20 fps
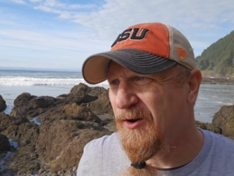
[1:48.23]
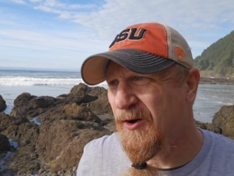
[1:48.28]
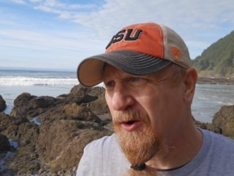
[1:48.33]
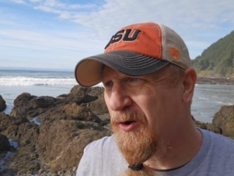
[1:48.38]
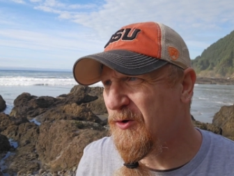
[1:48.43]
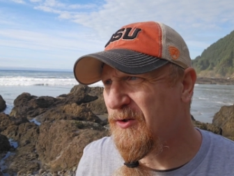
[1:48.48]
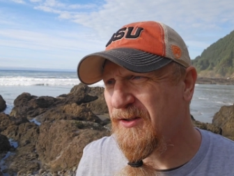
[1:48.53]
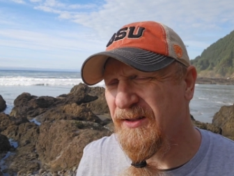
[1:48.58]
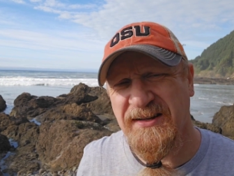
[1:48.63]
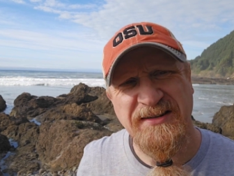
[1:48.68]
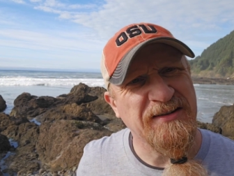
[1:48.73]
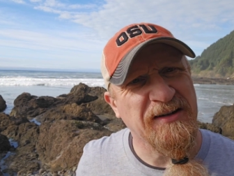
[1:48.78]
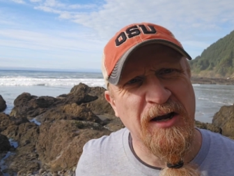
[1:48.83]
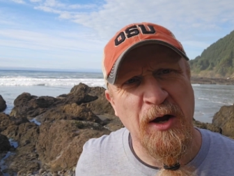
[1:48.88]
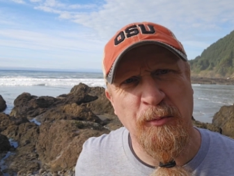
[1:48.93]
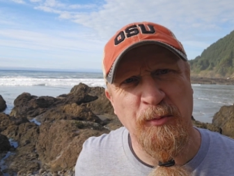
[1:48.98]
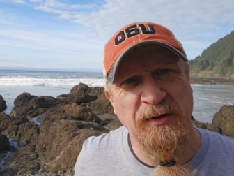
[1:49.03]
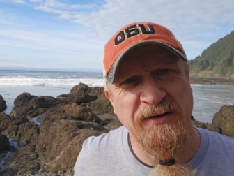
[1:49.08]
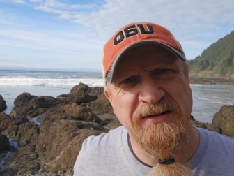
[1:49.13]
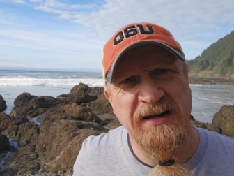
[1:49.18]
oh, at least a
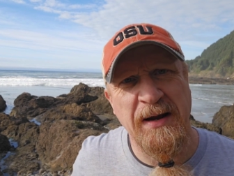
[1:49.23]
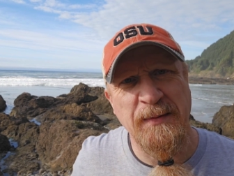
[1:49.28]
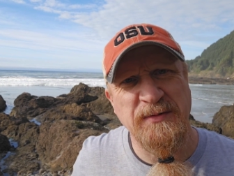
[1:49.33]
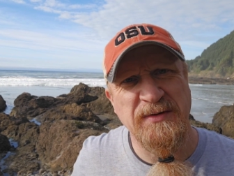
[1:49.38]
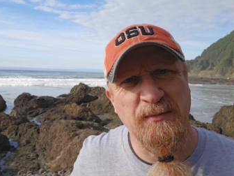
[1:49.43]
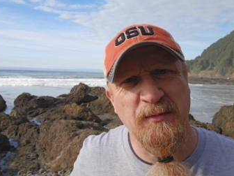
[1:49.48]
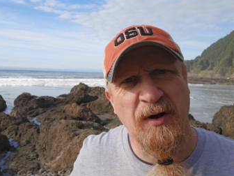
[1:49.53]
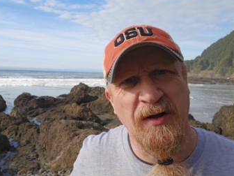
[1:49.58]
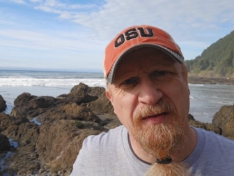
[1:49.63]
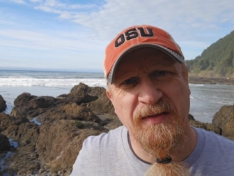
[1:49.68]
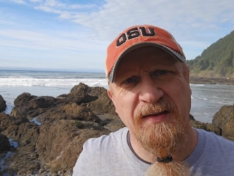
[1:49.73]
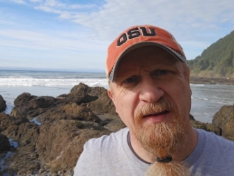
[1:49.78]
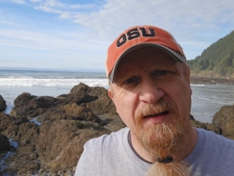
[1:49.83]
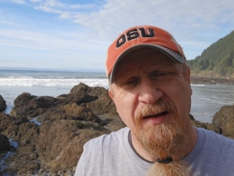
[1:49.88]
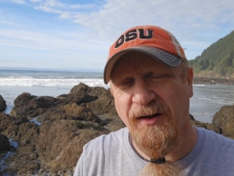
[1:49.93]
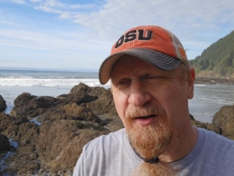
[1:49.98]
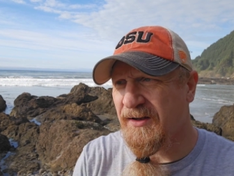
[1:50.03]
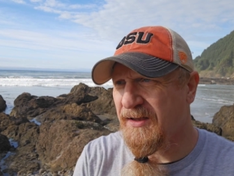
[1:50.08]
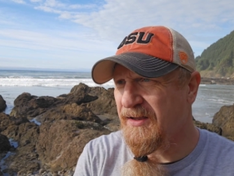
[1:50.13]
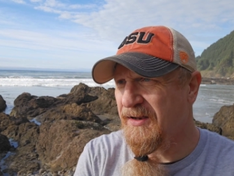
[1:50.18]
couple of times a month,
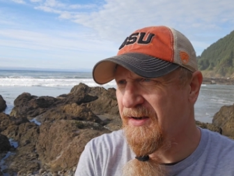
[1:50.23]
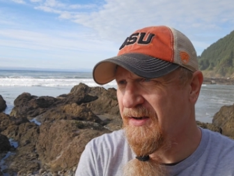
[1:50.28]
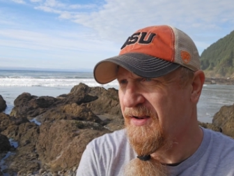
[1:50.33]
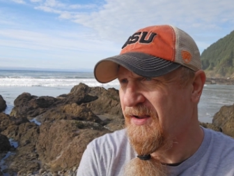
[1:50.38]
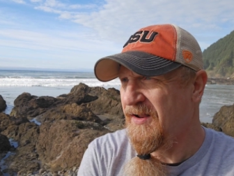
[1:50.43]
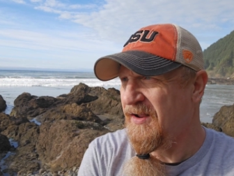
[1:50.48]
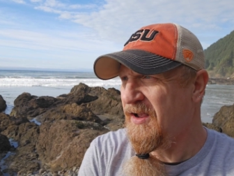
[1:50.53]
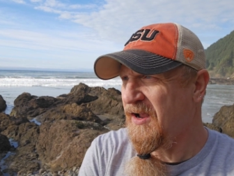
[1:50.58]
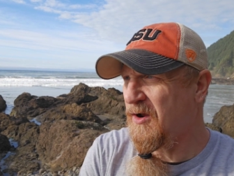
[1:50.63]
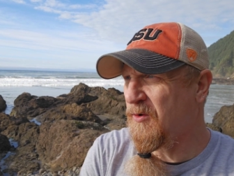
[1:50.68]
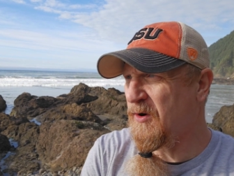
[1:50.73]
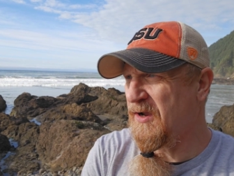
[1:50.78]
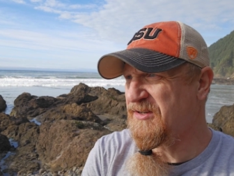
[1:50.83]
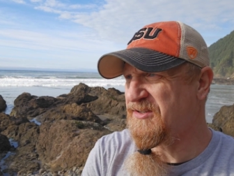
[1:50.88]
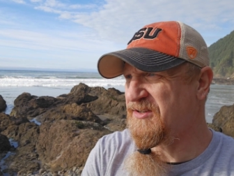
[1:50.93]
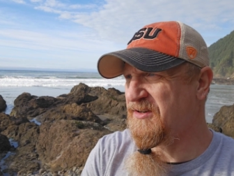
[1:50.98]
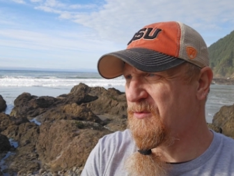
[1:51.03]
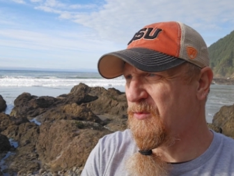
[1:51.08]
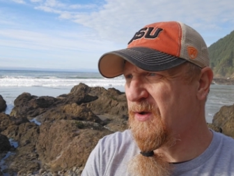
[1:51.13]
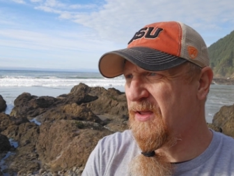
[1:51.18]
I'll get a
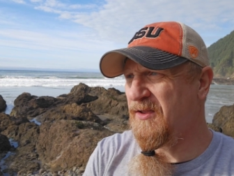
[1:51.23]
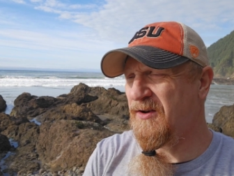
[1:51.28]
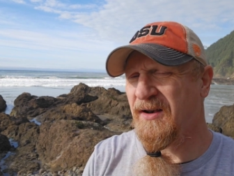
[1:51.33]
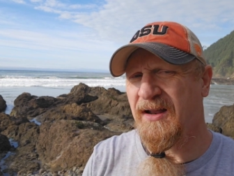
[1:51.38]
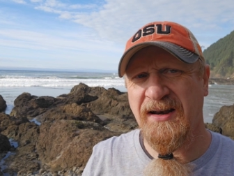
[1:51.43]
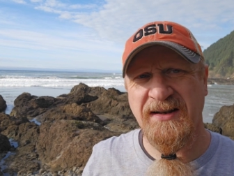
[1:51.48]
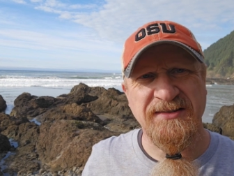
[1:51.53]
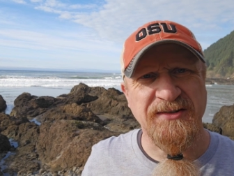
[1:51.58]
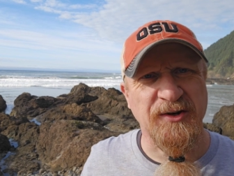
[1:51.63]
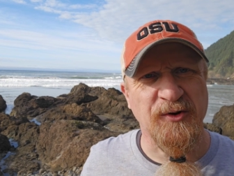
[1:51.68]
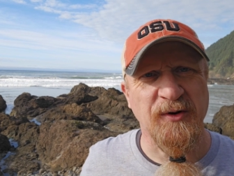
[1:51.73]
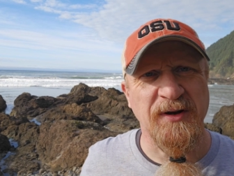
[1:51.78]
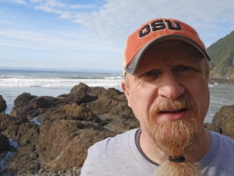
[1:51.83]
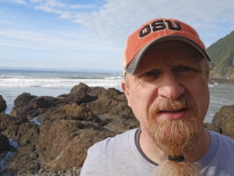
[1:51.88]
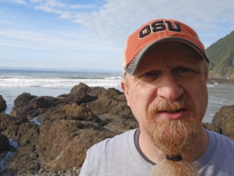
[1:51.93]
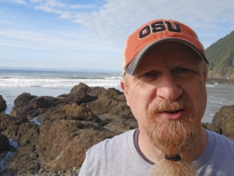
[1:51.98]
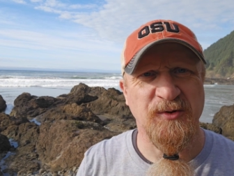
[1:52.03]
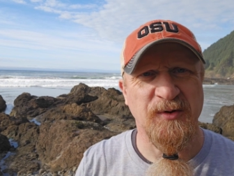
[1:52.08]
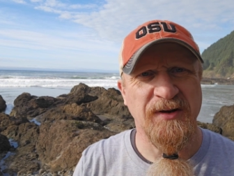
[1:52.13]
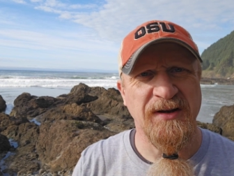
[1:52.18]
question whether or not it's a green
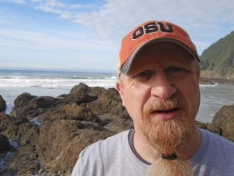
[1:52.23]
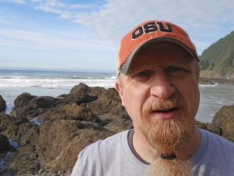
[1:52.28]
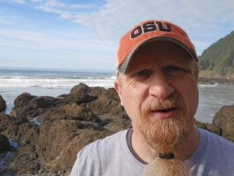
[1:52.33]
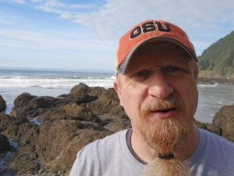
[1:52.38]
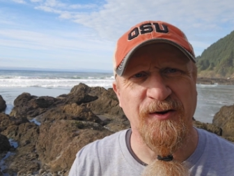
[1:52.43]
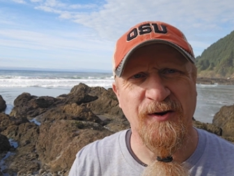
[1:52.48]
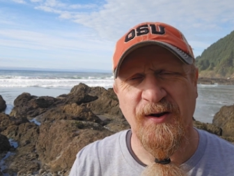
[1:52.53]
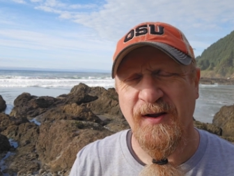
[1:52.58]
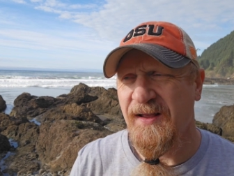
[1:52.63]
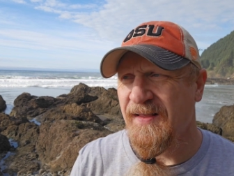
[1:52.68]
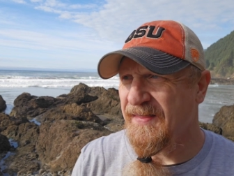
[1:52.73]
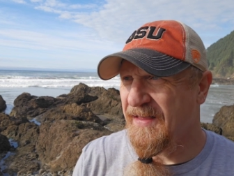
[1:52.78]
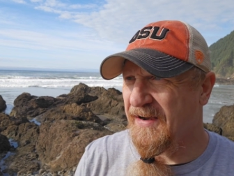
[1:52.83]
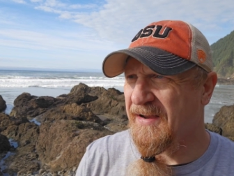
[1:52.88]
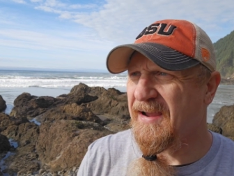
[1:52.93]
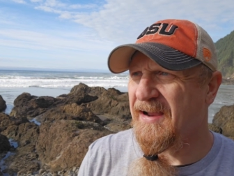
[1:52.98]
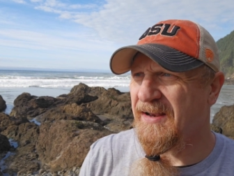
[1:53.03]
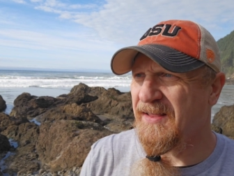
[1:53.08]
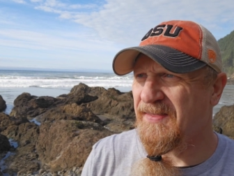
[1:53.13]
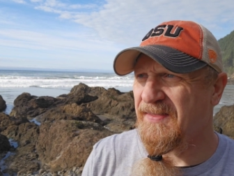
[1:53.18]
screen or that
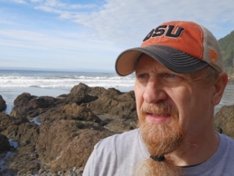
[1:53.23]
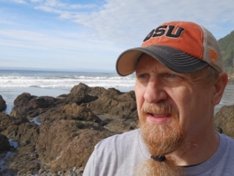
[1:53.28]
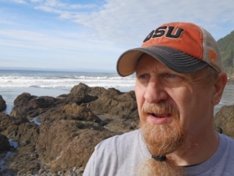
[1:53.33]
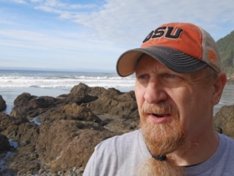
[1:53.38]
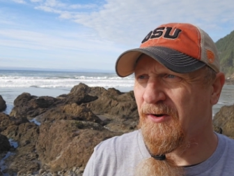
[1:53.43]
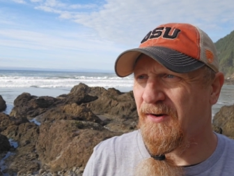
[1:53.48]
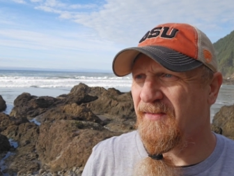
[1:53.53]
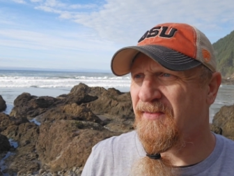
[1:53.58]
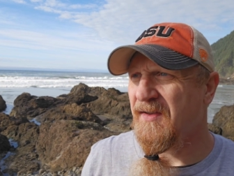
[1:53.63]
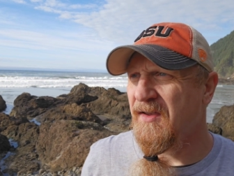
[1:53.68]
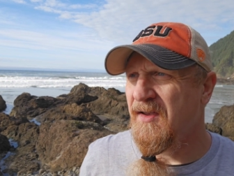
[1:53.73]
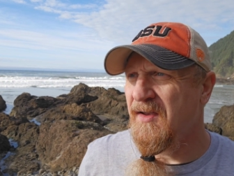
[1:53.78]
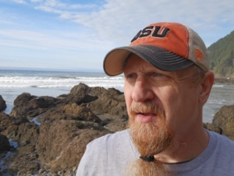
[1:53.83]
kind of thing, or if